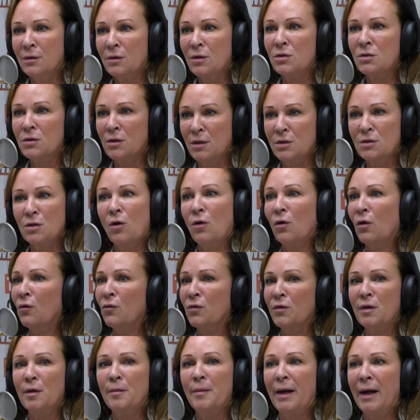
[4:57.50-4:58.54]
it's all over
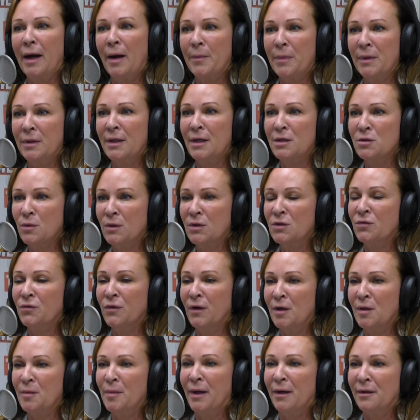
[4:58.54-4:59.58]
the map, and that's what's
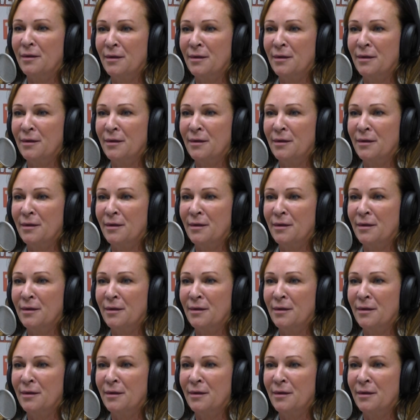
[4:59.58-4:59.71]
fun about